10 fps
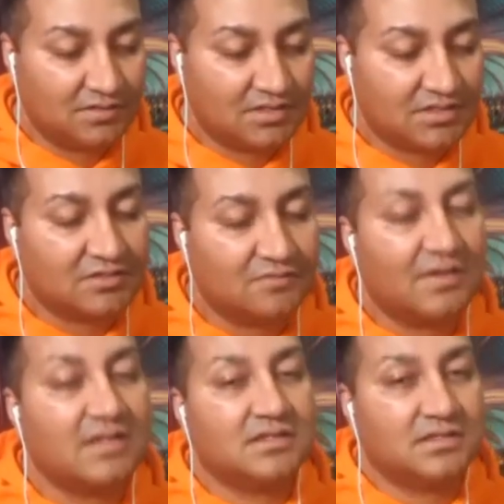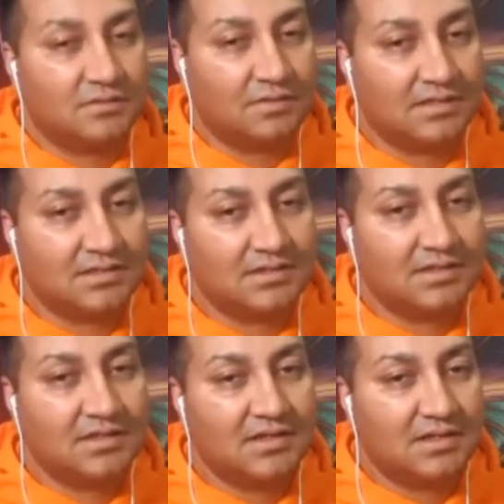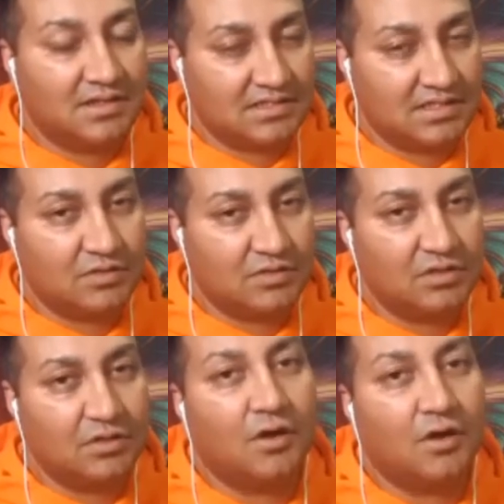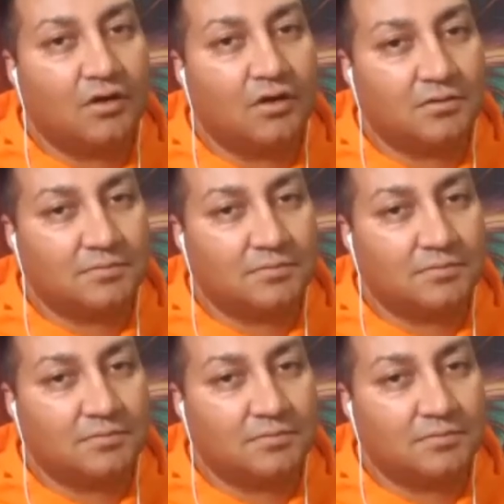surrender to it. This is who you are.